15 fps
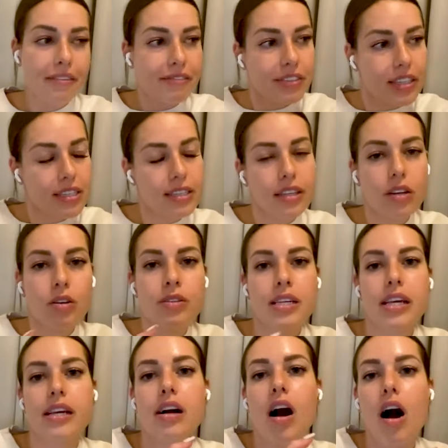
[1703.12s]
every
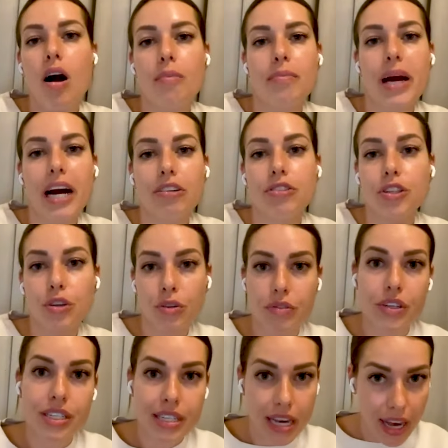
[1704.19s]
single day
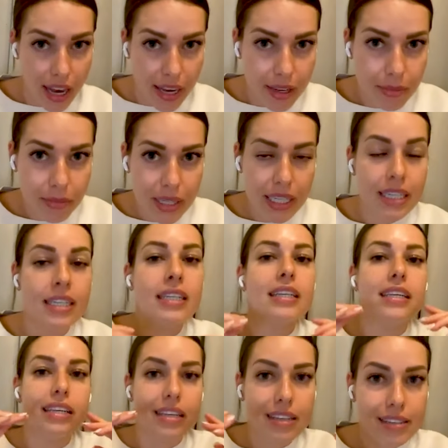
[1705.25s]
compounded over time
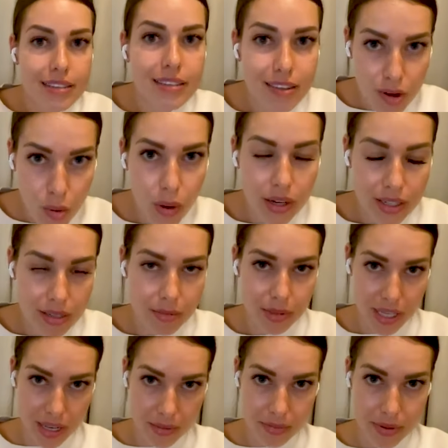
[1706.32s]
is the
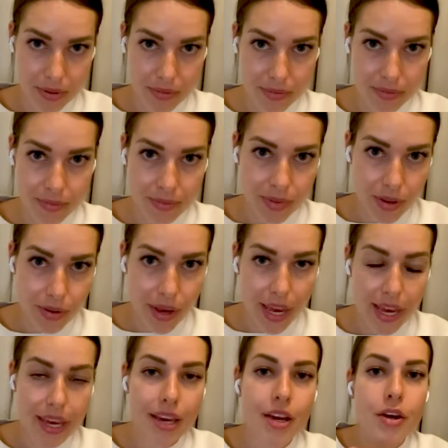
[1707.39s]
quantum leap.
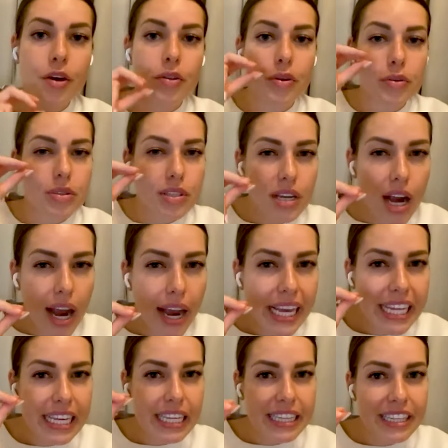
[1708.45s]
Okay? Those
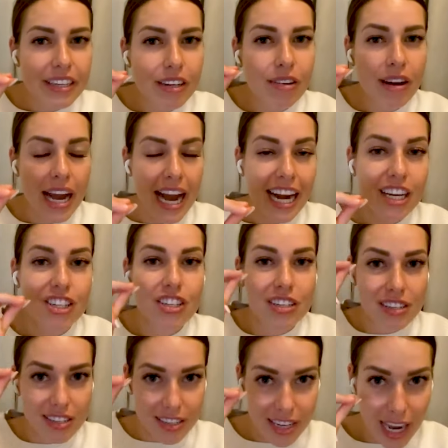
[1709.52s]
tiny little
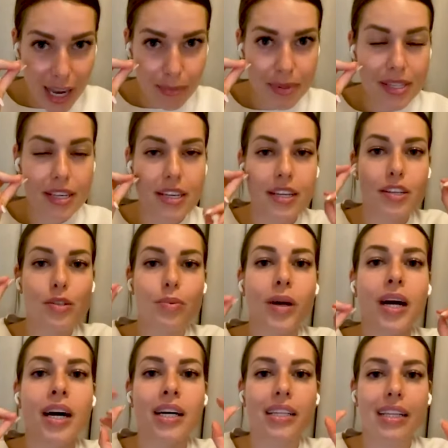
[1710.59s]
action steps
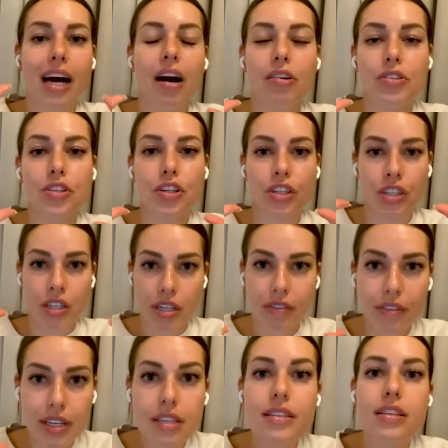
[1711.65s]
is what allows your
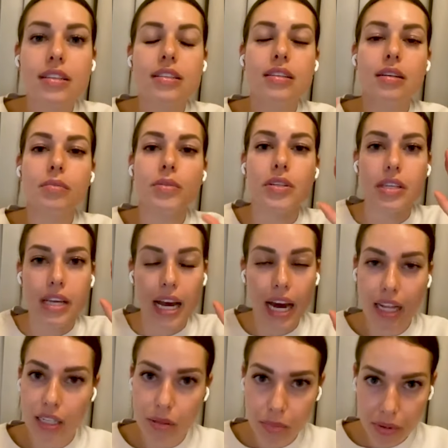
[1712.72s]
nervous system to
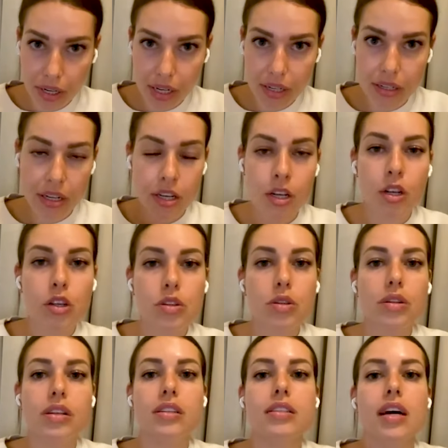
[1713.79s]
calibrate
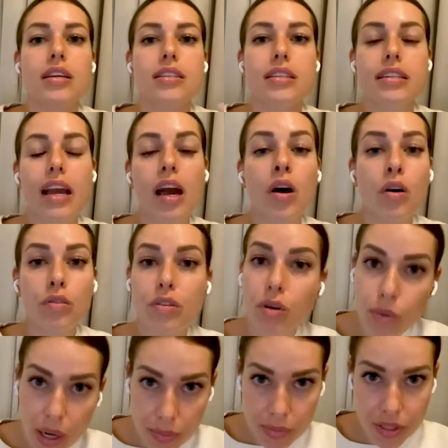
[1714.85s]
so that it doesn't get
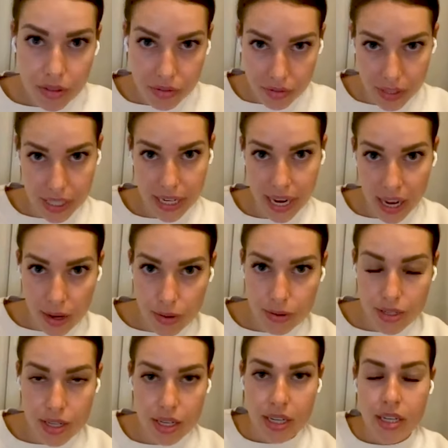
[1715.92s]
overwhelmed and freak
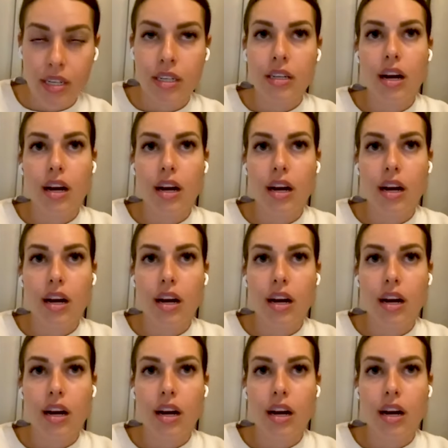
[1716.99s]
out.